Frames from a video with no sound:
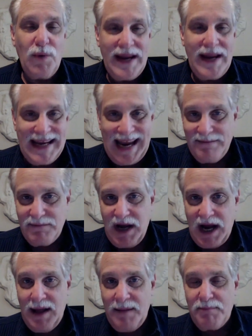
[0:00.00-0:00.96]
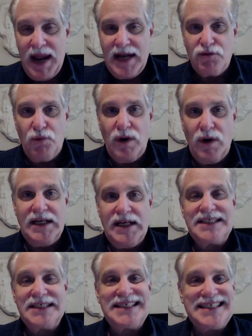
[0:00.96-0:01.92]
weekend on May
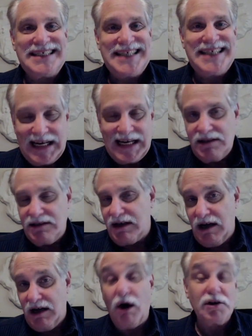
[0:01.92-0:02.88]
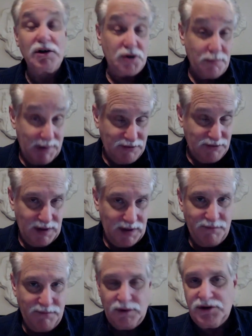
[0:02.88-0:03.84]
22nd, also May
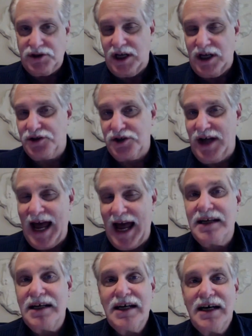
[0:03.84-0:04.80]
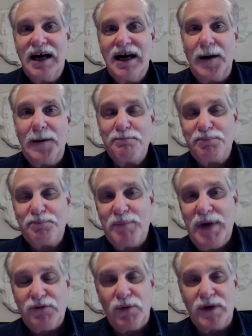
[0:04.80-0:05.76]
21st, I should add.
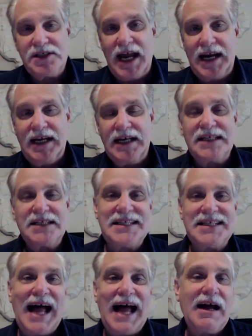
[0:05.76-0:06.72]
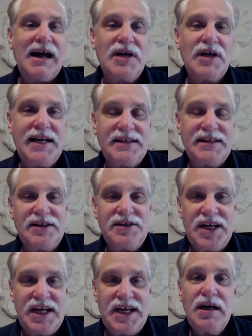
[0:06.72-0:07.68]
May 22nd, it's Knockout Night at the
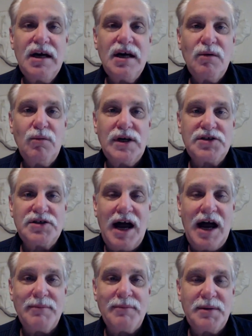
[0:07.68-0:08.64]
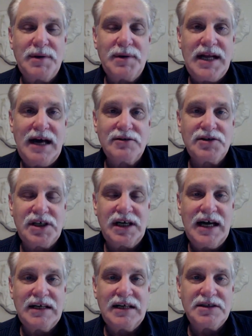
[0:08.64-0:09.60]
D, which I'm going to be
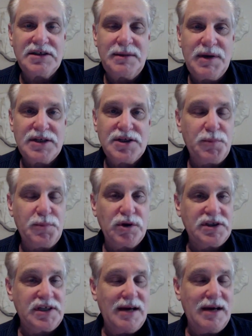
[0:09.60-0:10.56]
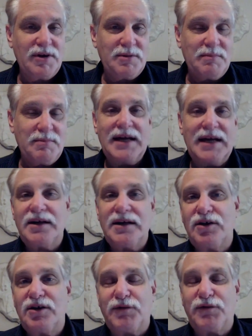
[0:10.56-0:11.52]
announcing on CBS Sports Net with my
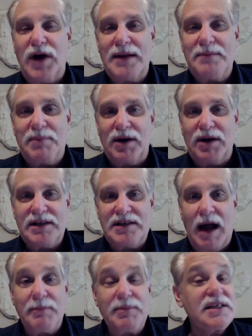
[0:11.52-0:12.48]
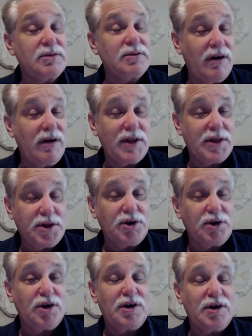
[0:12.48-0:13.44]
good friend Barry Tompkins. We'll have a
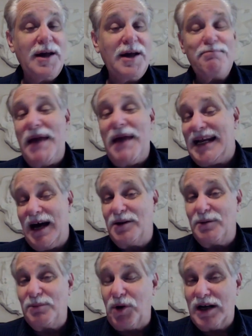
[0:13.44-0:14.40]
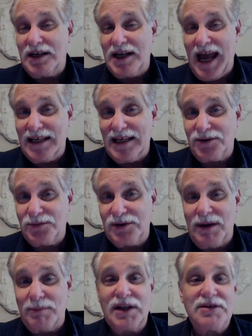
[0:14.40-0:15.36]
third mate on the broadcast,
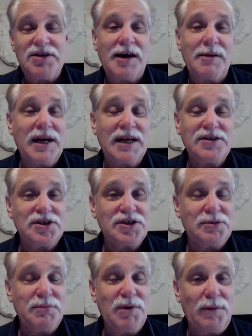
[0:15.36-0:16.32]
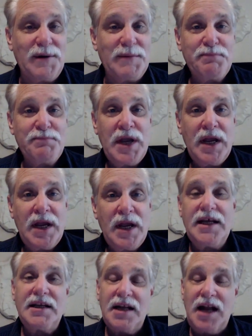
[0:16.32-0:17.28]
which I'm going to talk about in just a moment.
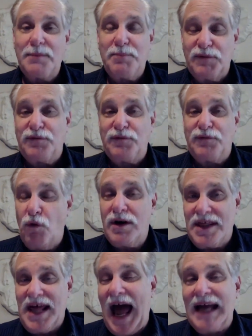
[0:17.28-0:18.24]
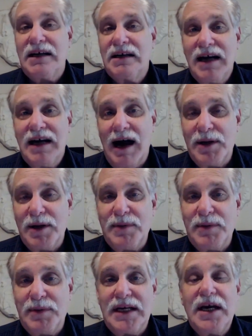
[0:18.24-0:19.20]
And then the night before that, I'm going
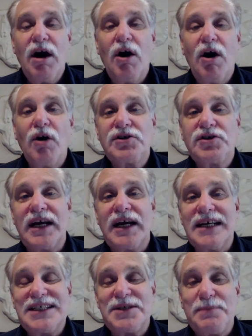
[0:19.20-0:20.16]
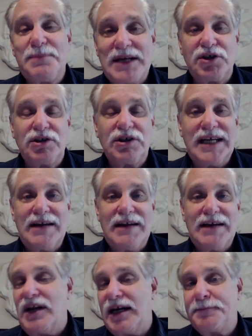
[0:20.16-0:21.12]
to be hosting a special
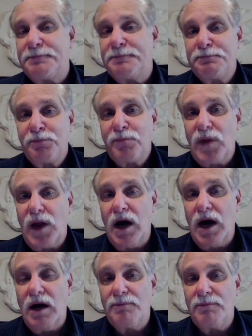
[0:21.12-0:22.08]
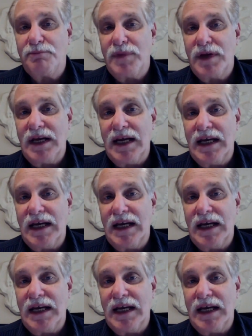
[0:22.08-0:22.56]
evening at